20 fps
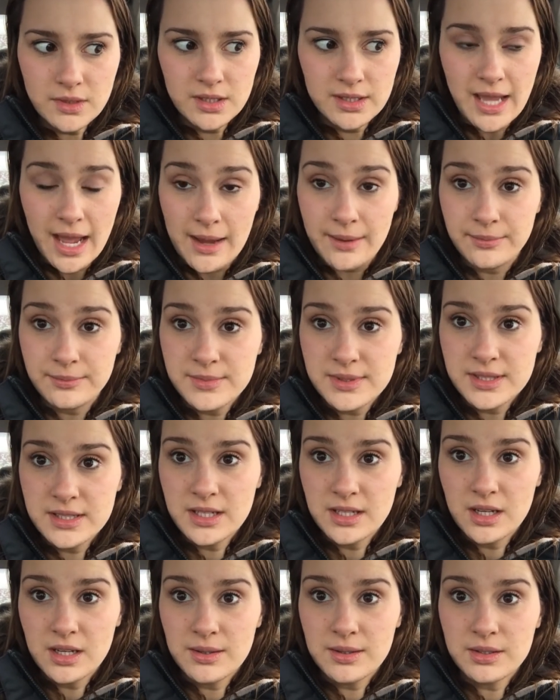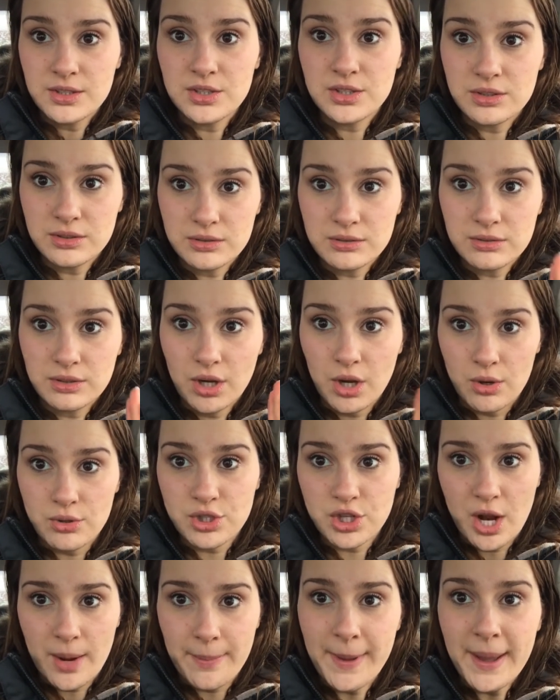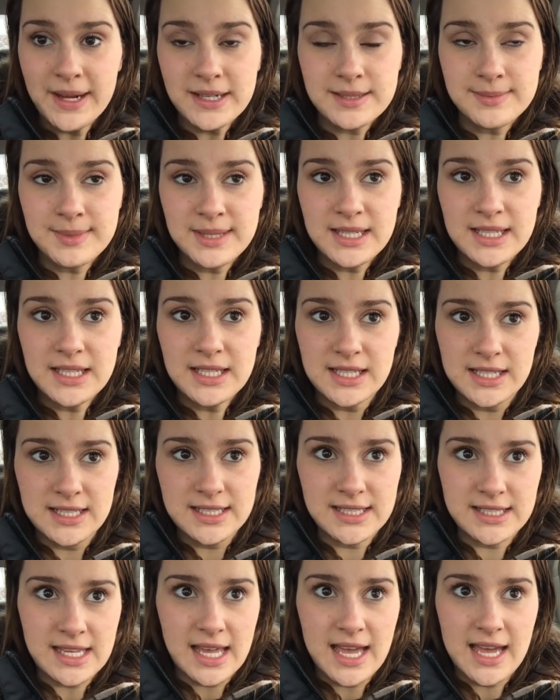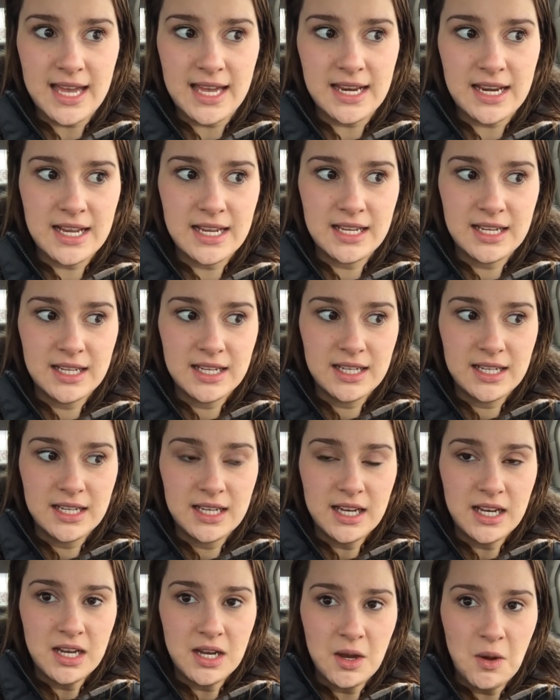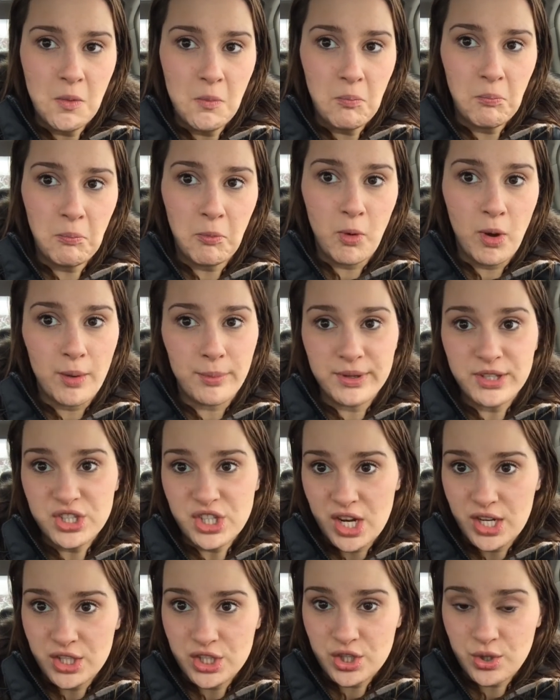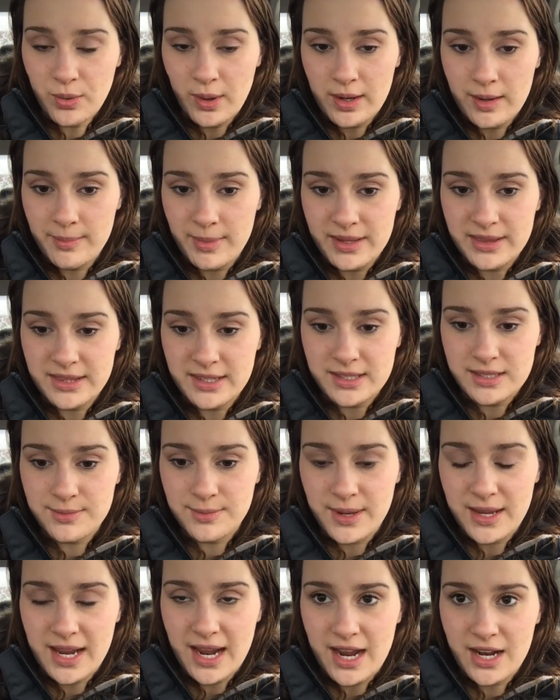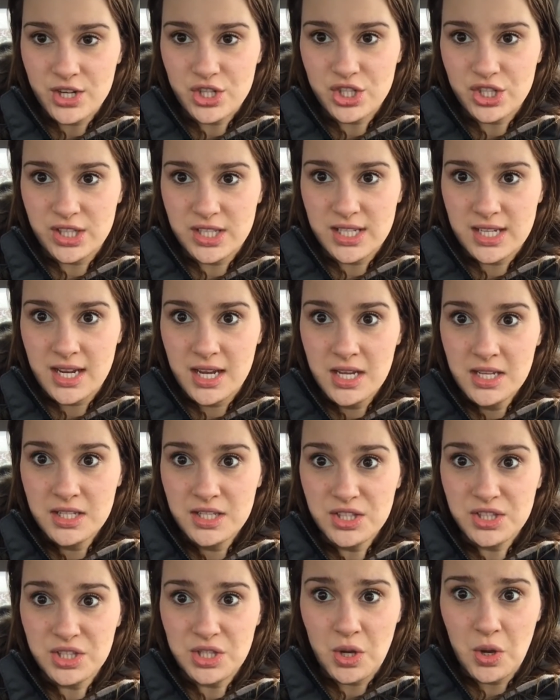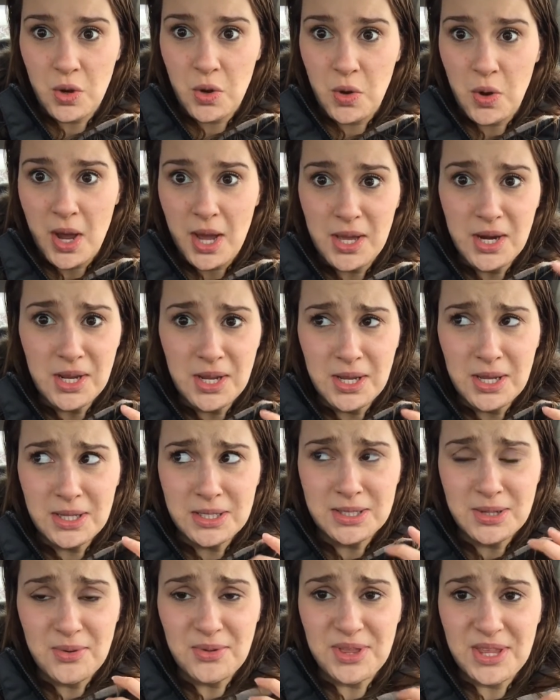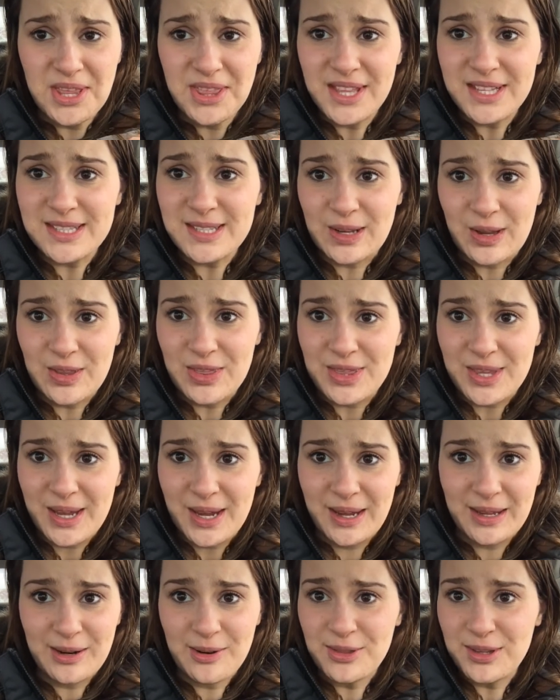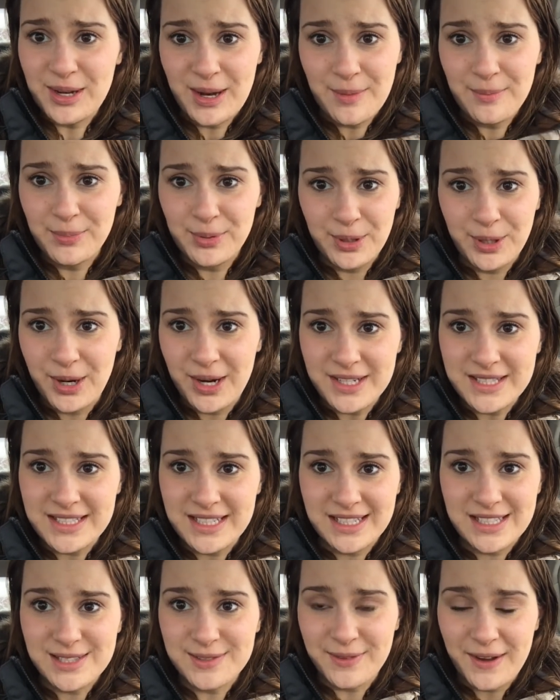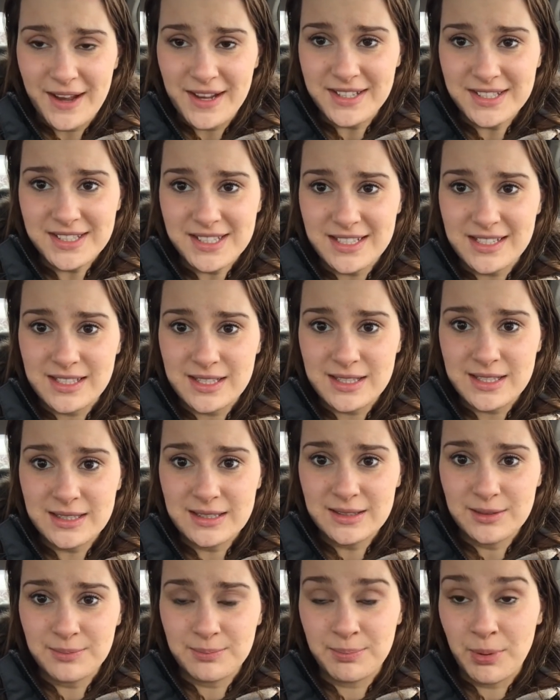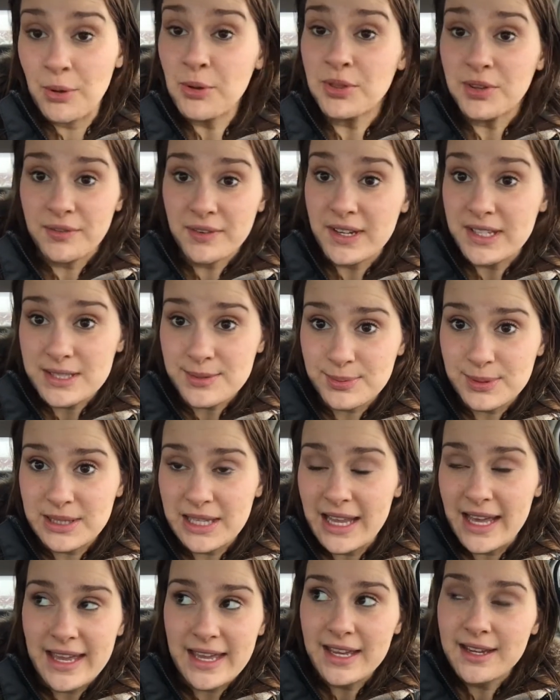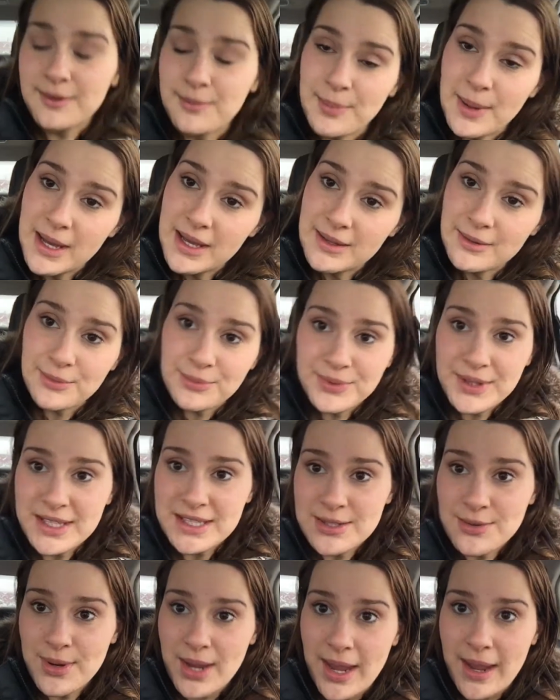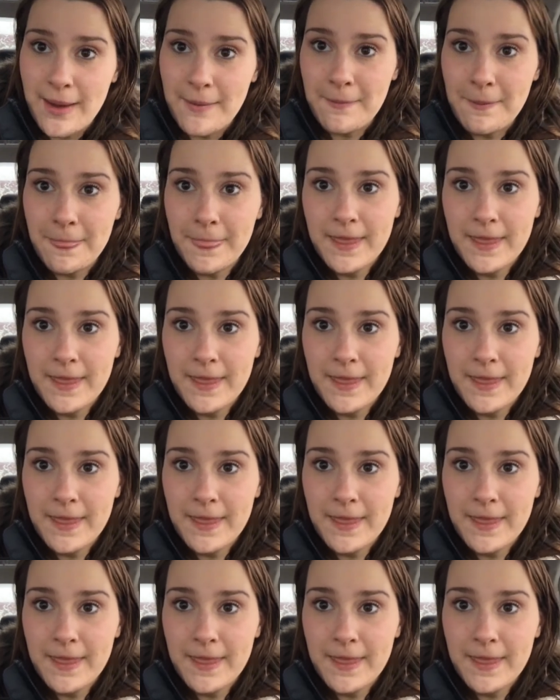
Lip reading: Yeah. Coach got back to me. He said... Well, we changed quite a bit this week, actually. So, I don't think that's a good thing. I don't think I'm progressing as fast as both of us would like. But, that's okay.